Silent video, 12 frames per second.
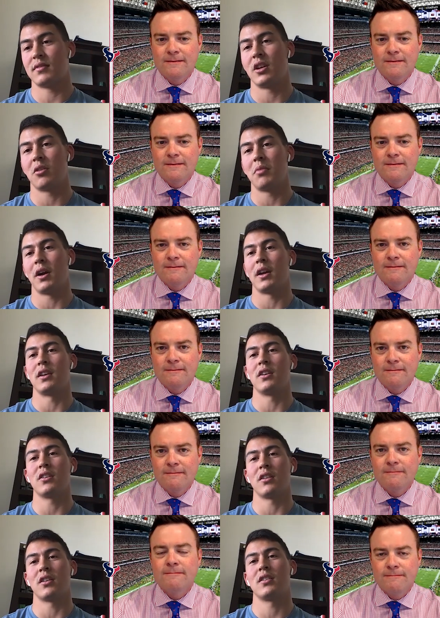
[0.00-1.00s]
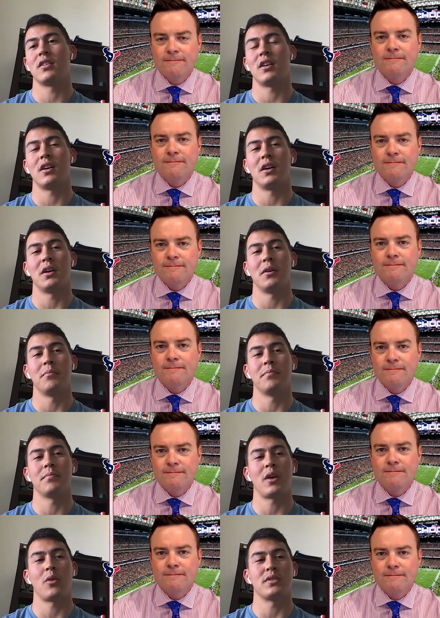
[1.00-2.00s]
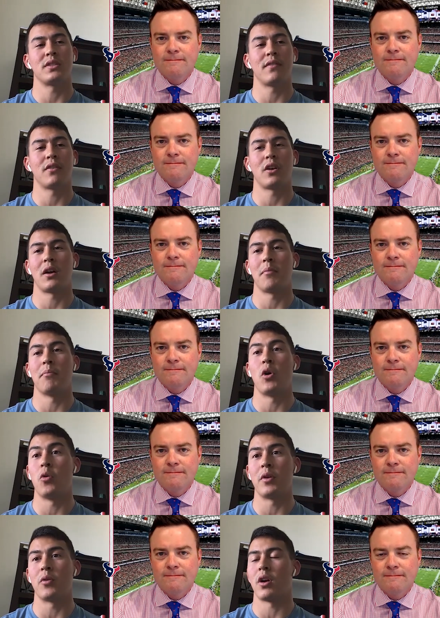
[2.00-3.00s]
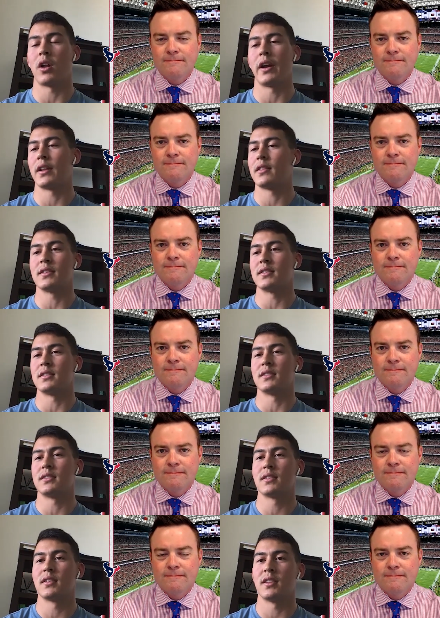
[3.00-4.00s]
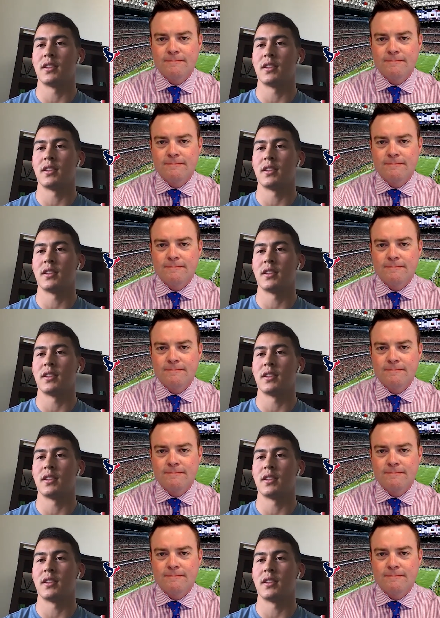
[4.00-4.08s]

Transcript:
Speaker 1: year by year. It was never a moment where like, this is